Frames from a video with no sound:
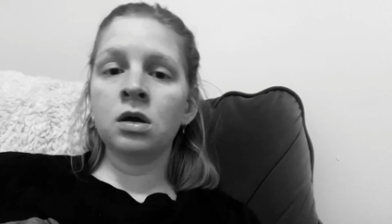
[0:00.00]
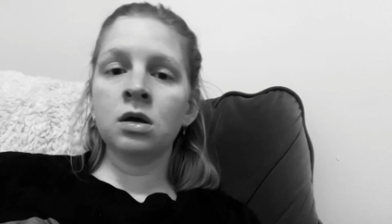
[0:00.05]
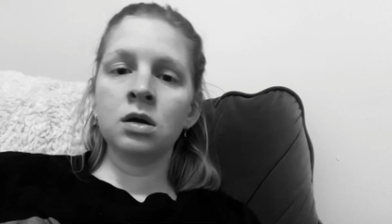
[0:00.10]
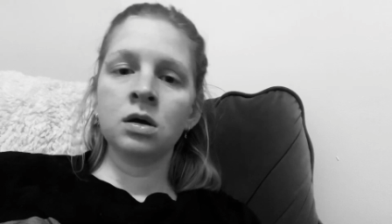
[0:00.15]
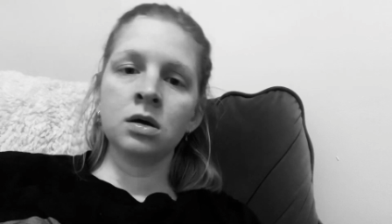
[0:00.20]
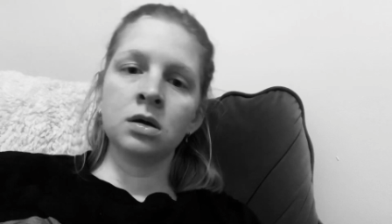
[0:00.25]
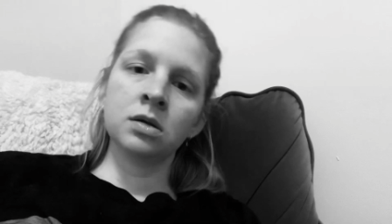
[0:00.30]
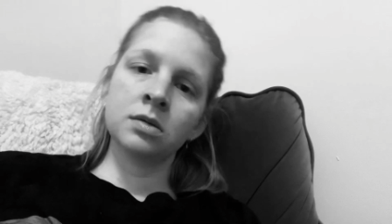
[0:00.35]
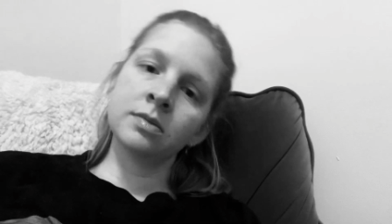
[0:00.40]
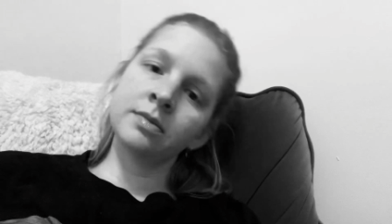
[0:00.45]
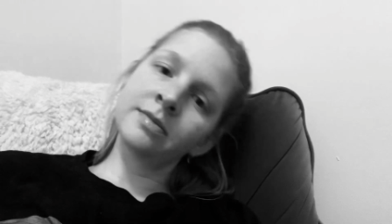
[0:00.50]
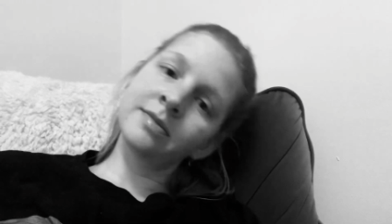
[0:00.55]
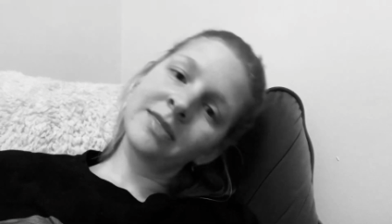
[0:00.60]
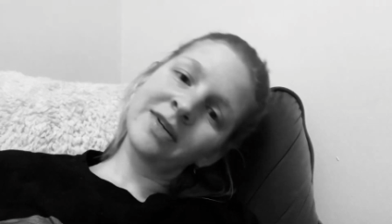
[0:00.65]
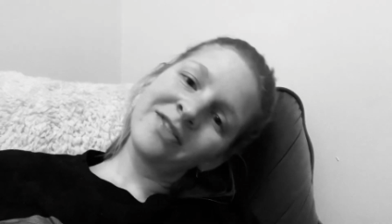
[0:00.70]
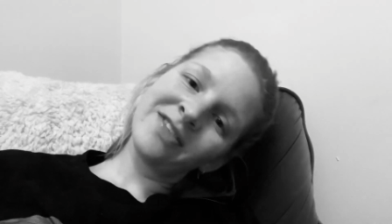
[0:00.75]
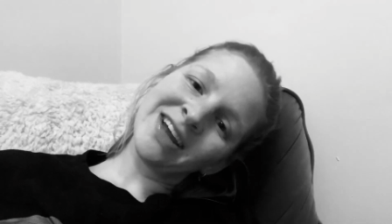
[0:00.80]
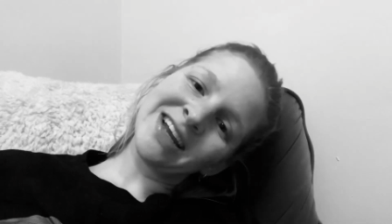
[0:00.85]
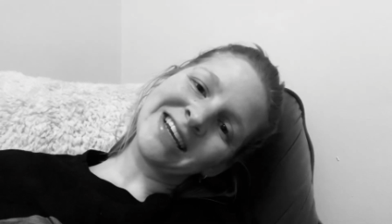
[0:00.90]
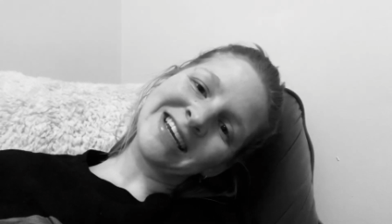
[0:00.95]
my
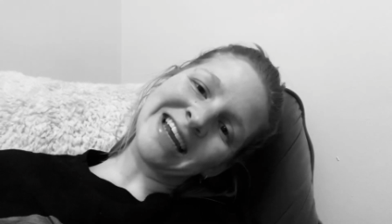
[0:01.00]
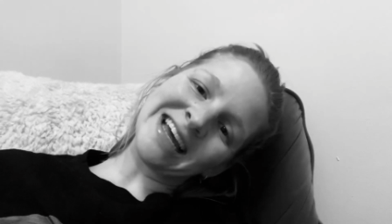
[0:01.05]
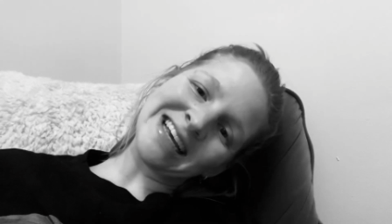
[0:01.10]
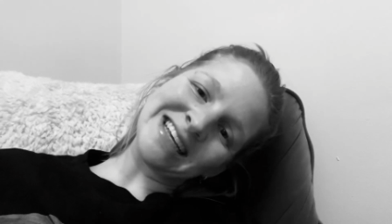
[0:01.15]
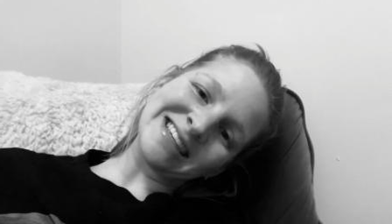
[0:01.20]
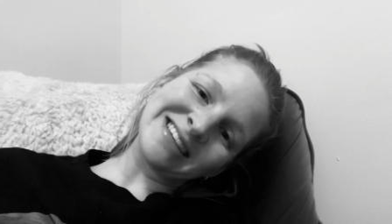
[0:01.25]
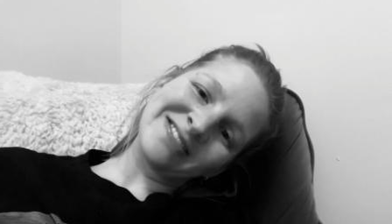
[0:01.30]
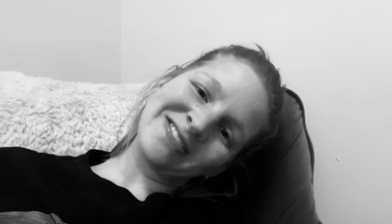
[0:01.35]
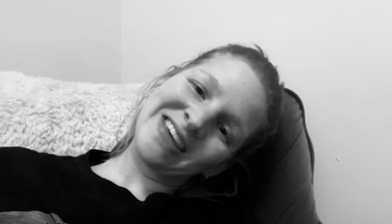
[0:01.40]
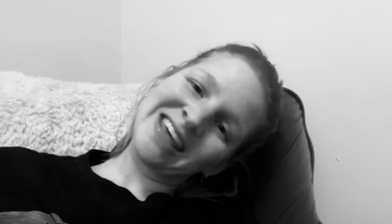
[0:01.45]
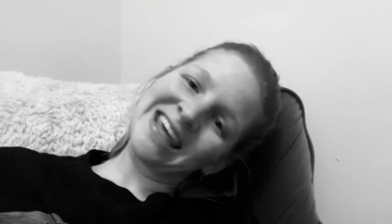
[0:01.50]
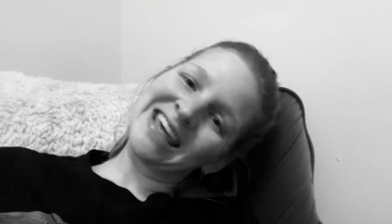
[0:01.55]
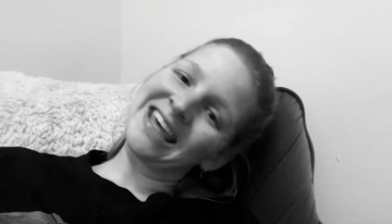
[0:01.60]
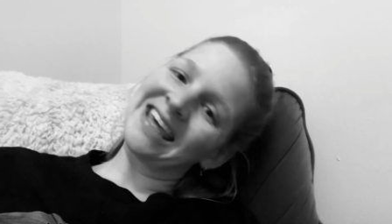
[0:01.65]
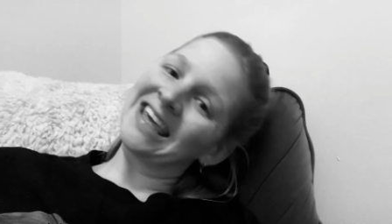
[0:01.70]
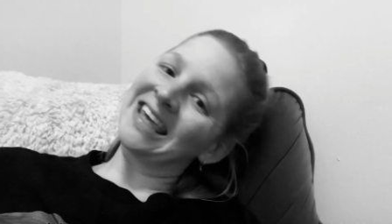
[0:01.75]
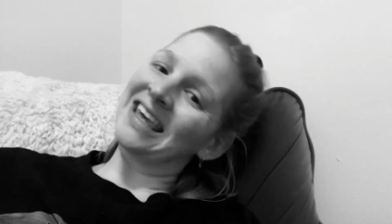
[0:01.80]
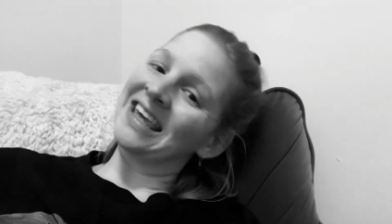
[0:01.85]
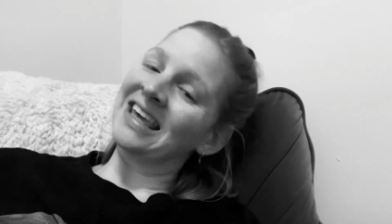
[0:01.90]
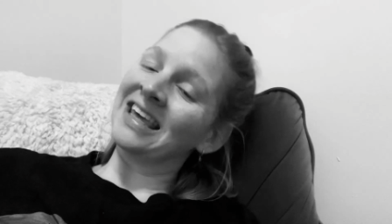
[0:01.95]
friend texted
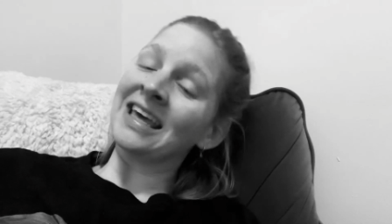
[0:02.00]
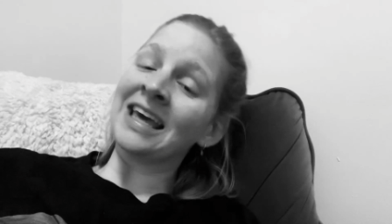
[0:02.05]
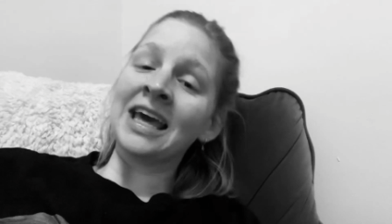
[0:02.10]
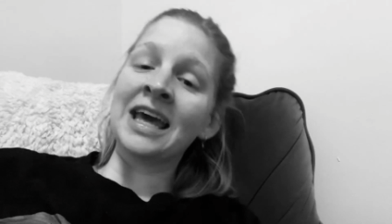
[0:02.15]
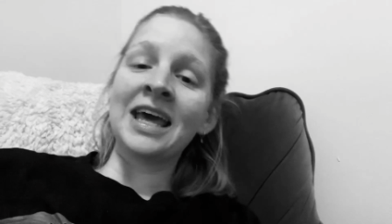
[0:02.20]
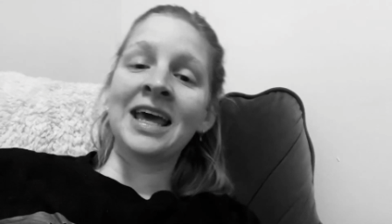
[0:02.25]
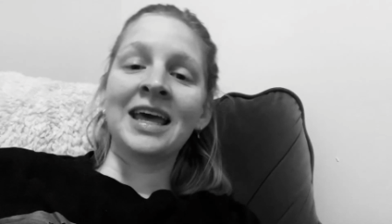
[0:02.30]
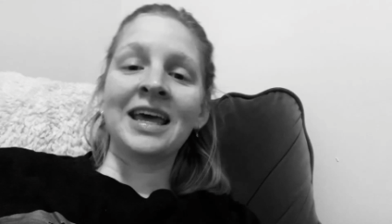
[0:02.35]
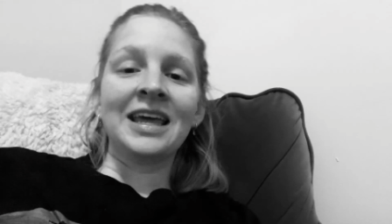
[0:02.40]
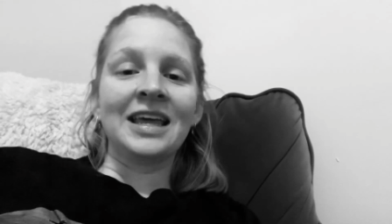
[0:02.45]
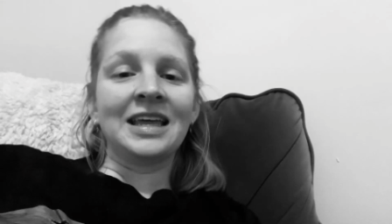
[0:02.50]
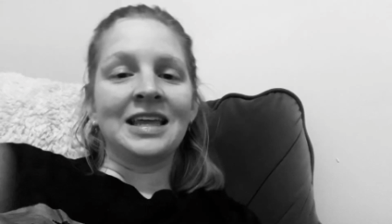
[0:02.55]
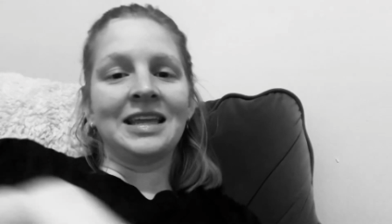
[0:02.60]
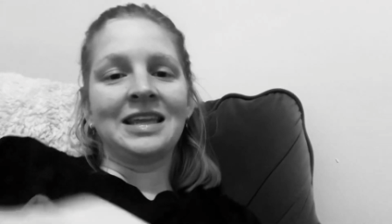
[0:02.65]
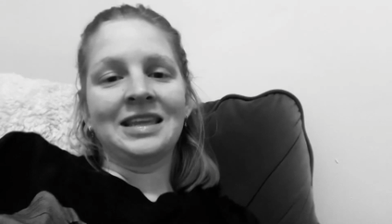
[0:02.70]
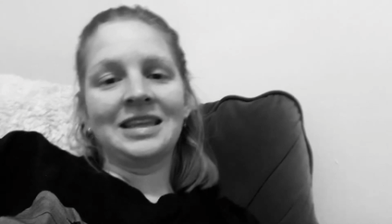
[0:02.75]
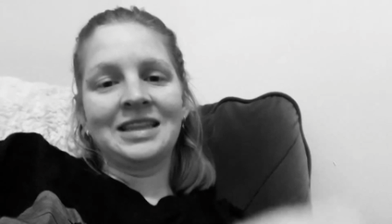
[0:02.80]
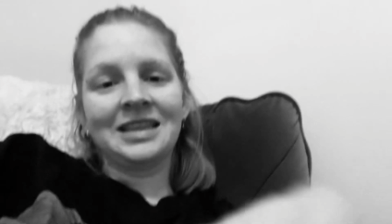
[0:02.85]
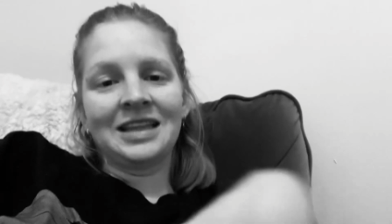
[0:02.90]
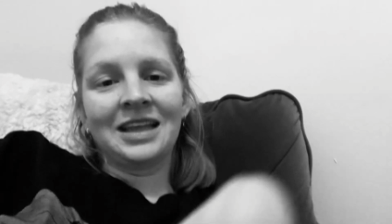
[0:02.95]
me
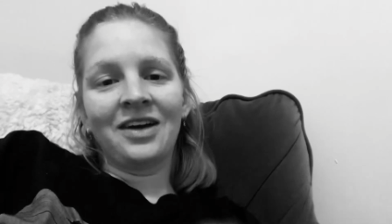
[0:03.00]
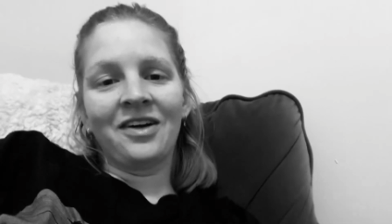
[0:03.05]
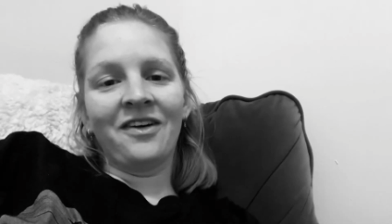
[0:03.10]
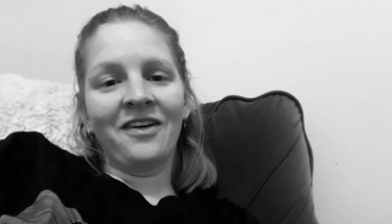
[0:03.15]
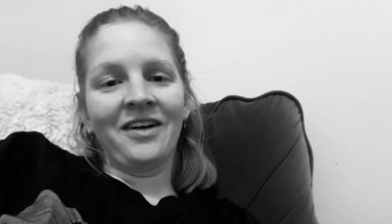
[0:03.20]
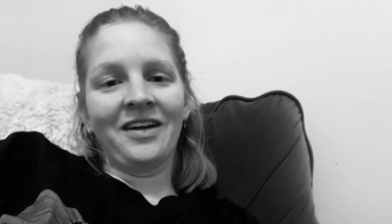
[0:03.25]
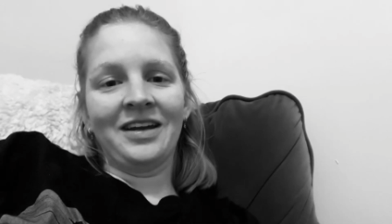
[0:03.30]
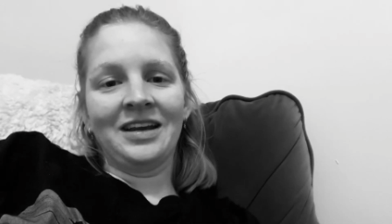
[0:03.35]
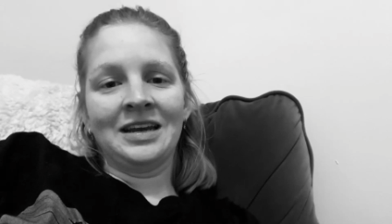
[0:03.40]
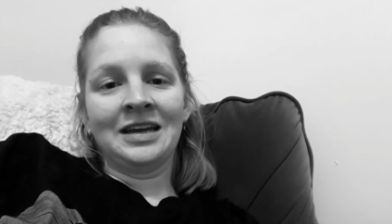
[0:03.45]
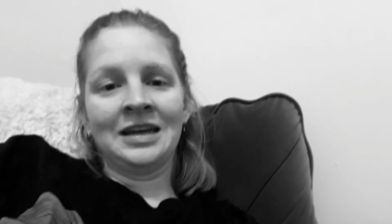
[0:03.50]
a heart.